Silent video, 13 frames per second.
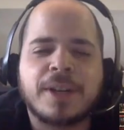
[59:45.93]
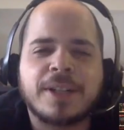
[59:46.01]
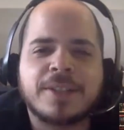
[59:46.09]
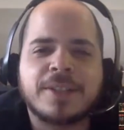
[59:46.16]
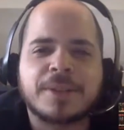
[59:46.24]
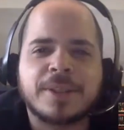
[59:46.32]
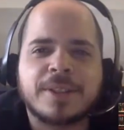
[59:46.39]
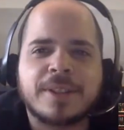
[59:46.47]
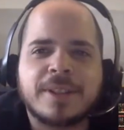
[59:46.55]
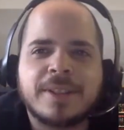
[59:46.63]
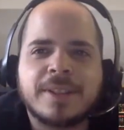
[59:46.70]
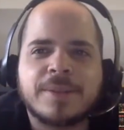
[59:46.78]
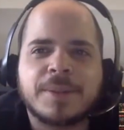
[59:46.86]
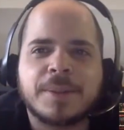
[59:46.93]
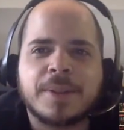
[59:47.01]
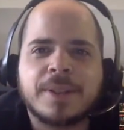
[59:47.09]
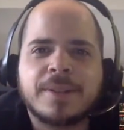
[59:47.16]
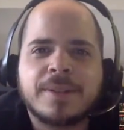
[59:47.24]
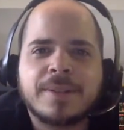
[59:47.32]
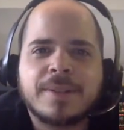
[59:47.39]
try and screen share it if
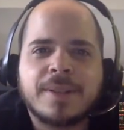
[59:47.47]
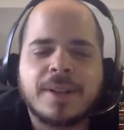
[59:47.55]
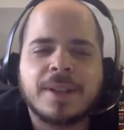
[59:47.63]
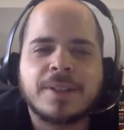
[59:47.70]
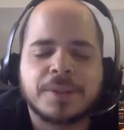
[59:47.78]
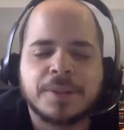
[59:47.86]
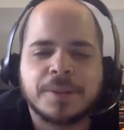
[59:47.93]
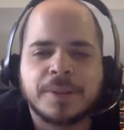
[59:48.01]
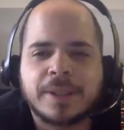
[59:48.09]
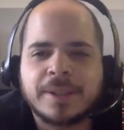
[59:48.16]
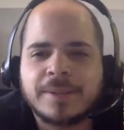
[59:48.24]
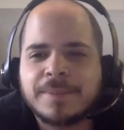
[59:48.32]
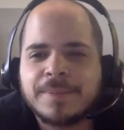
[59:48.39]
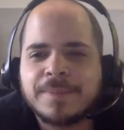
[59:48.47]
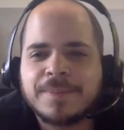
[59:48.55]
you want. I'll let you do that.